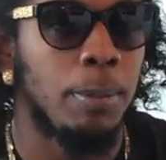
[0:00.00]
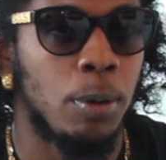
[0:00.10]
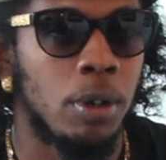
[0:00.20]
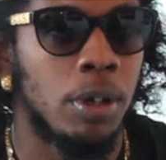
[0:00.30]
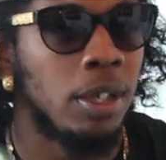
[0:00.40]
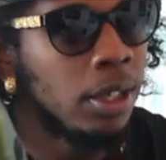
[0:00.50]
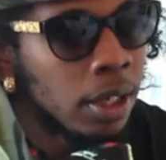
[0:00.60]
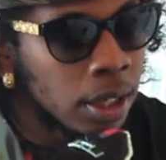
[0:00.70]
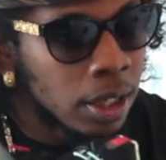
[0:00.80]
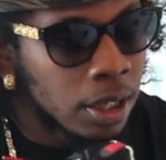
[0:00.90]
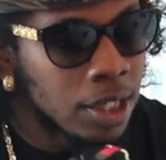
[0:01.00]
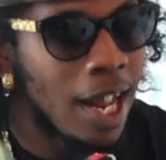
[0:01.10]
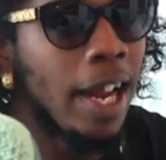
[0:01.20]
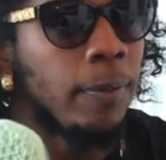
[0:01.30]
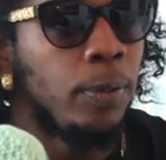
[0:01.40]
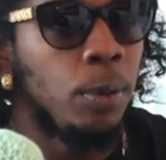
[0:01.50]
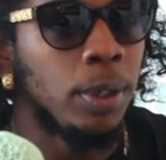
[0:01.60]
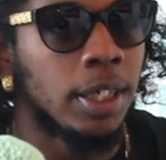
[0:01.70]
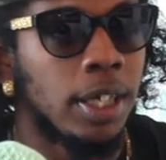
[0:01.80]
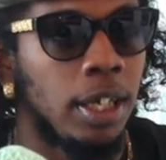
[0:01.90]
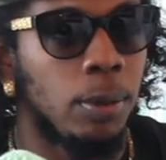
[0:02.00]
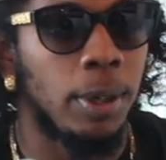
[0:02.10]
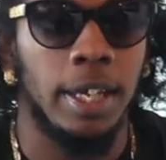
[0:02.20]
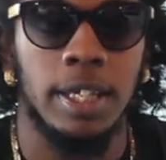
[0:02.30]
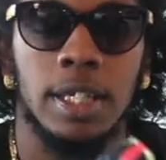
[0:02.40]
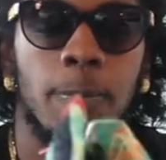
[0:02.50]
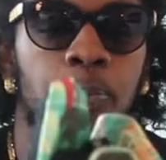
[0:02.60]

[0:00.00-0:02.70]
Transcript: more tactful with the colorways.